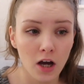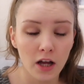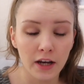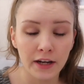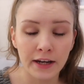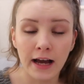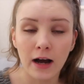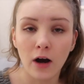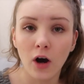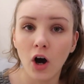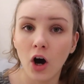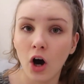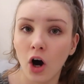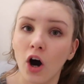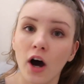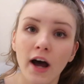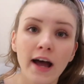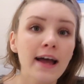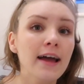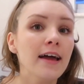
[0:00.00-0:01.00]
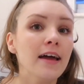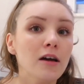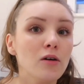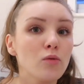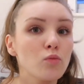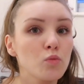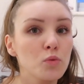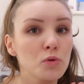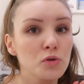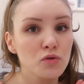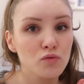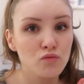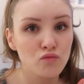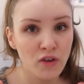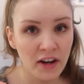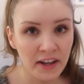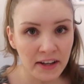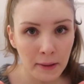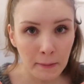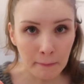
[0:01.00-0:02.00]
Now, I would
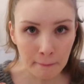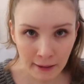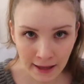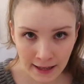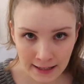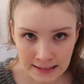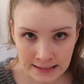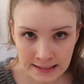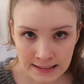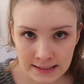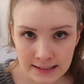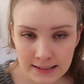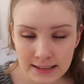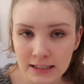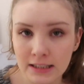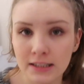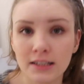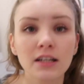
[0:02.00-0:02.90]
recommend